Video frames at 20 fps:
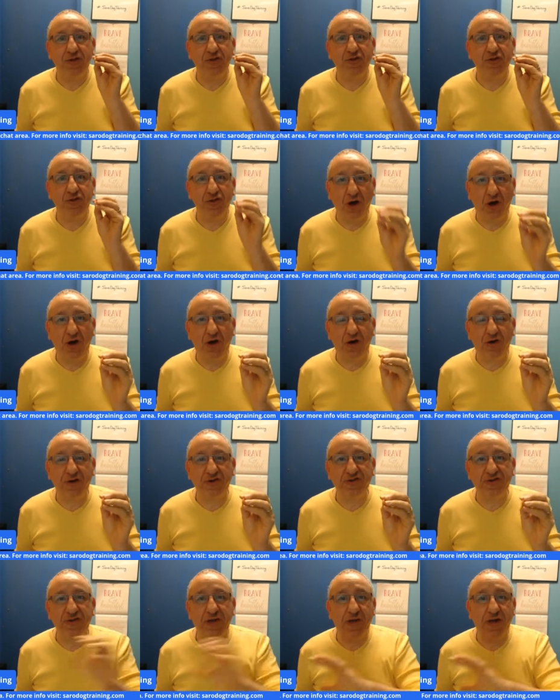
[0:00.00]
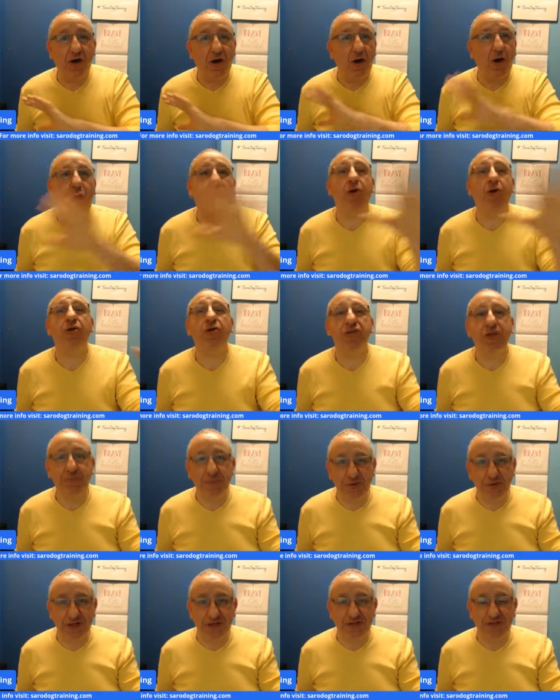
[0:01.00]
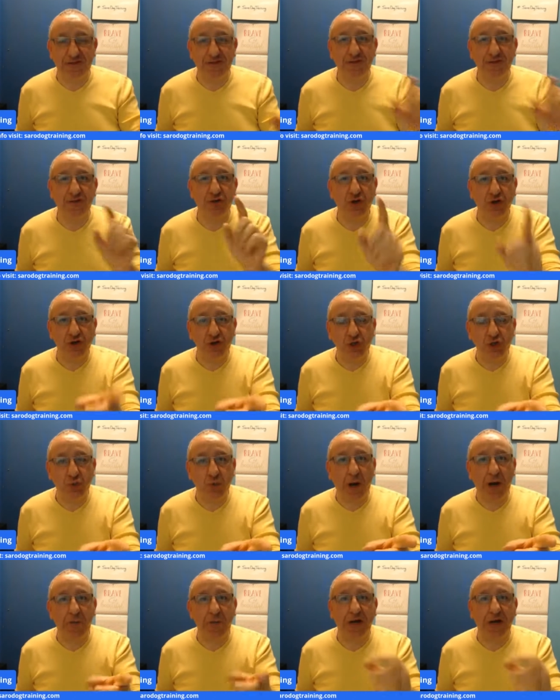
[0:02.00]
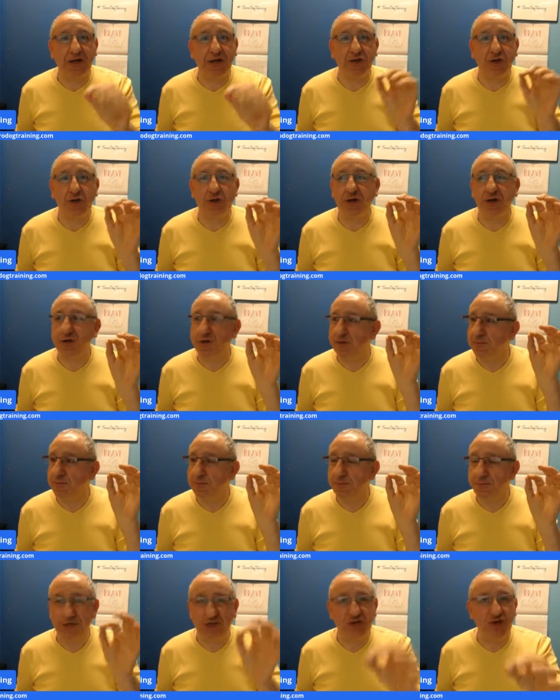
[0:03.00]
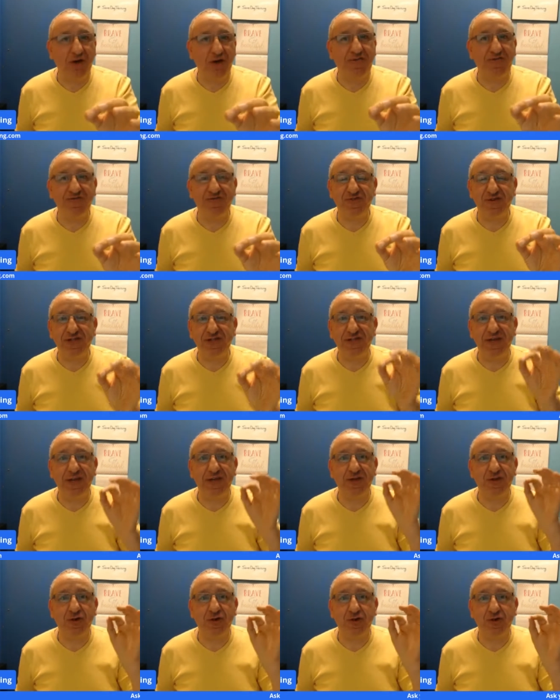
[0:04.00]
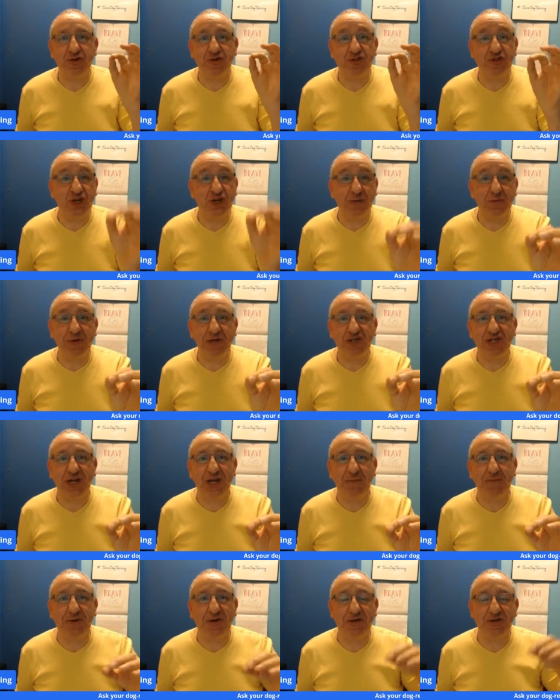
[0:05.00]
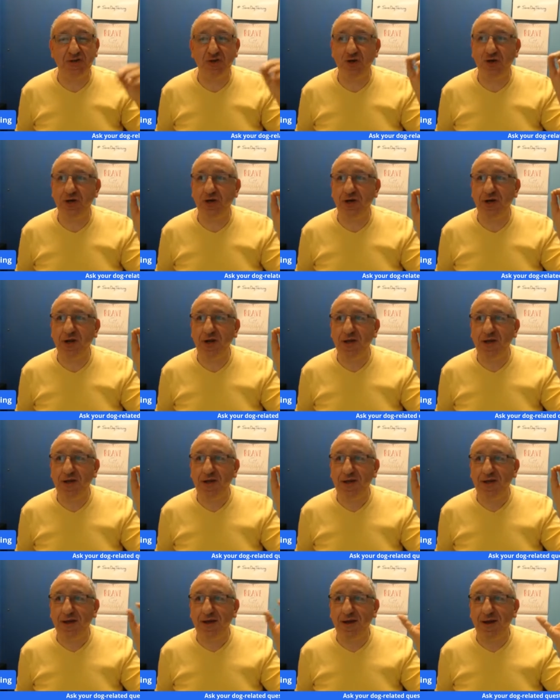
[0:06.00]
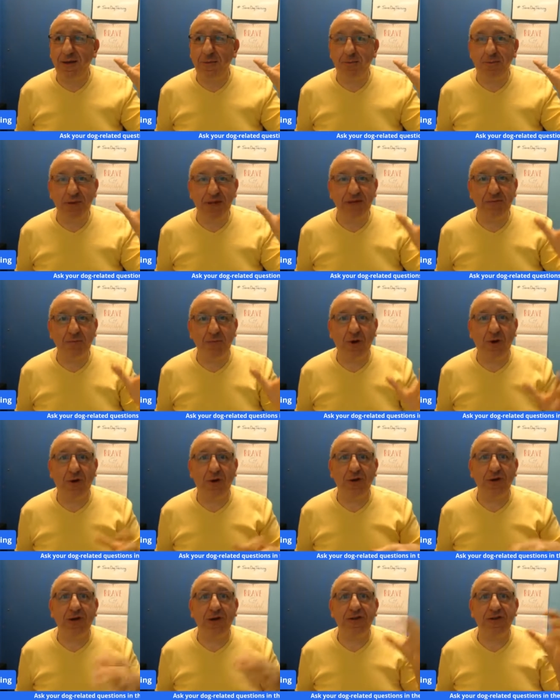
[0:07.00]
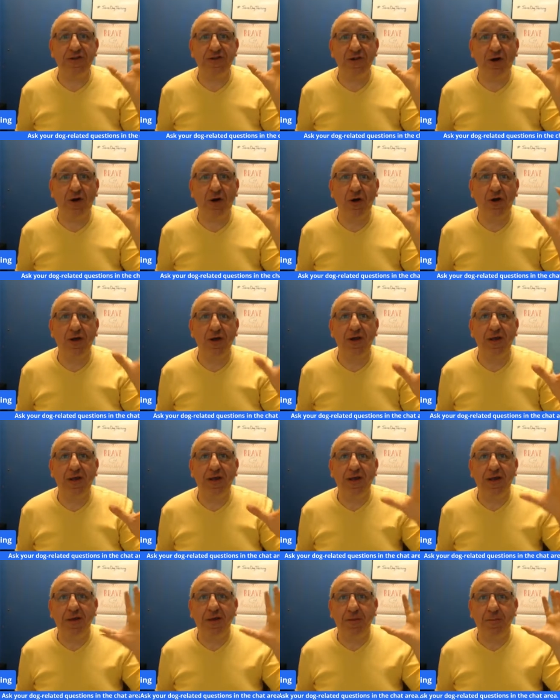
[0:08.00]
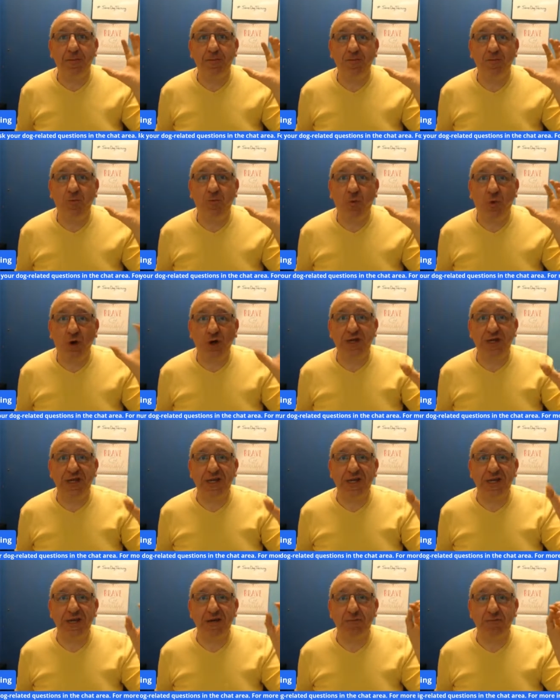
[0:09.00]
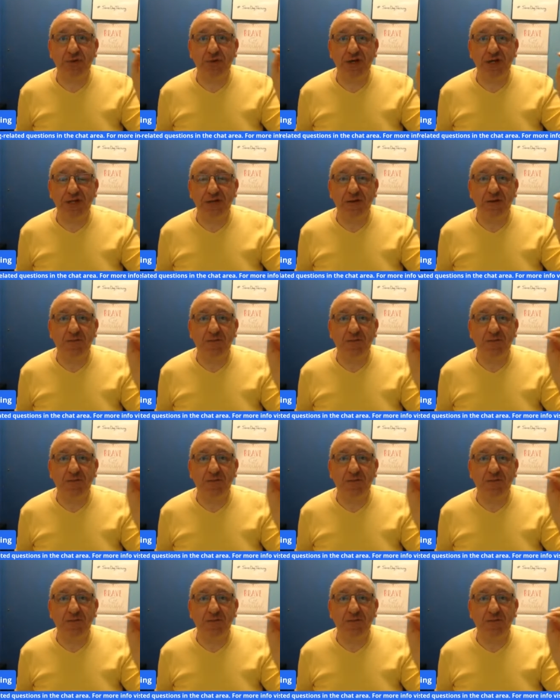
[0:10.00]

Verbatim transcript: Dogs, all the breeds, your Chihuahua, your Bichon Frise, your German Shepherd, your Pitbull uh, pit bull is all working breed.